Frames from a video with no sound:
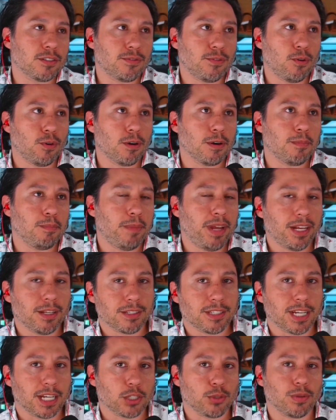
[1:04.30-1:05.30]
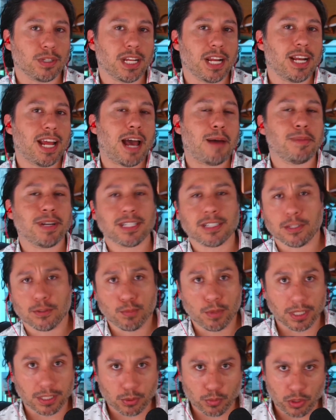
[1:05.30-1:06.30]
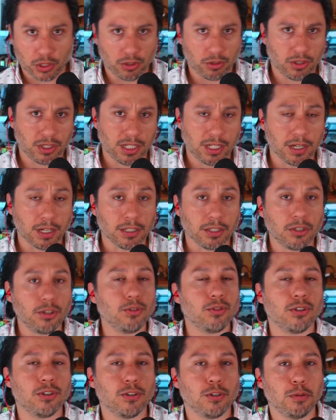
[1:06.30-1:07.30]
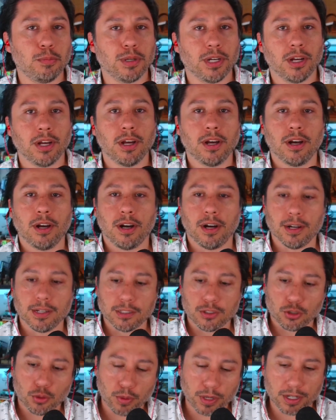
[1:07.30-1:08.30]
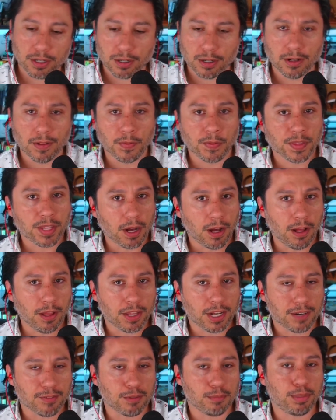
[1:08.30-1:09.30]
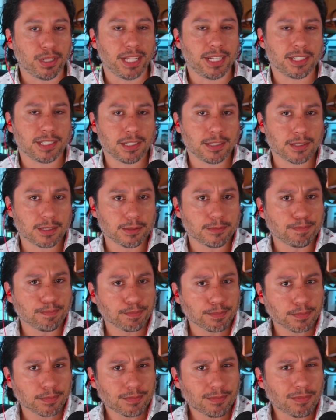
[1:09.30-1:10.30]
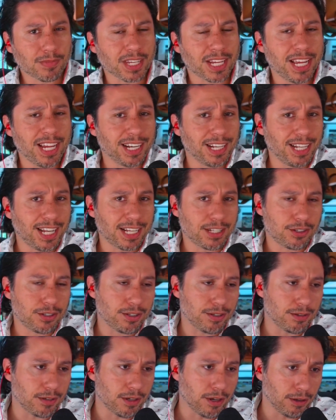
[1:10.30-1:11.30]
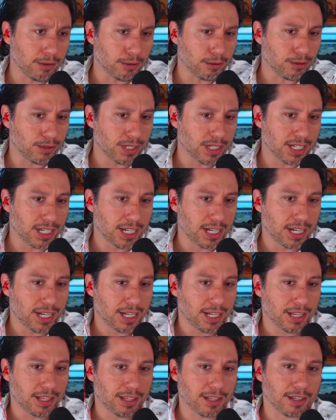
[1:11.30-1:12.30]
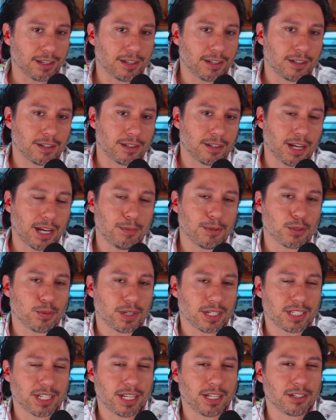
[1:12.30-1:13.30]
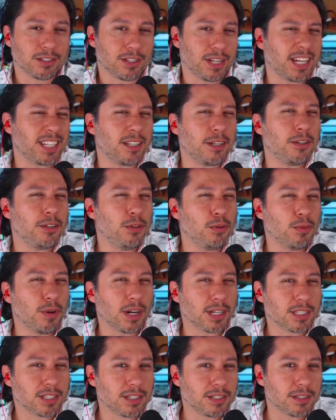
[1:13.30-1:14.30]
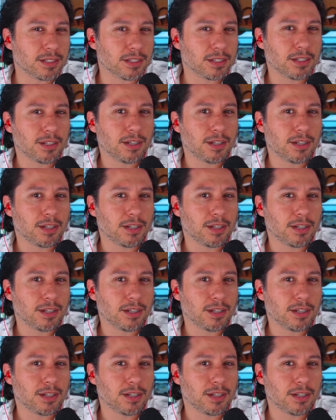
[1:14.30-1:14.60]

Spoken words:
for male sexual dynamics, as well as what you'll see on YouTube, on Twitter, all the different places. It lets you know I almost want to say just like the nuances